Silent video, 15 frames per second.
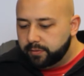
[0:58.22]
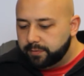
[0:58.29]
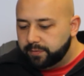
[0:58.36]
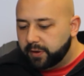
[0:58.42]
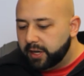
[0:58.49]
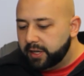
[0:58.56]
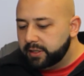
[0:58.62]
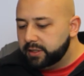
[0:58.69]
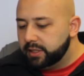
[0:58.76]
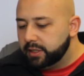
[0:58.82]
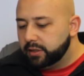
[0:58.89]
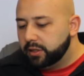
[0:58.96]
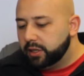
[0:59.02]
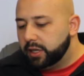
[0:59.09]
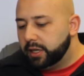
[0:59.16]
Find and
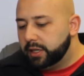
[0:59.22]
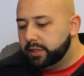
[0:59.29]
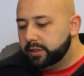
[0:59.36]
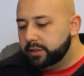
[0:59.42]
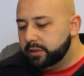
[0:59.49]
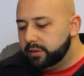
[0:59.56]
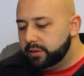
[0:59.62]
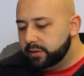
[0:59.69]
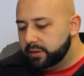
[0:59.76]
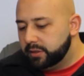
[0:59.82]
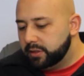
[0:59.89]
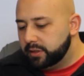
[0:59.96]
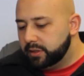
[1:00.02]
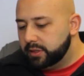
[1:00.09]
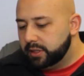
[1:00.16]
align
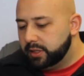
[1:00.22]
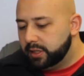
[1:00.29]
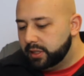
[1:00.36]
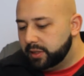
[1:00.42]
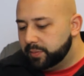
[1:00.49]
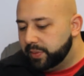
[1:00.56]
the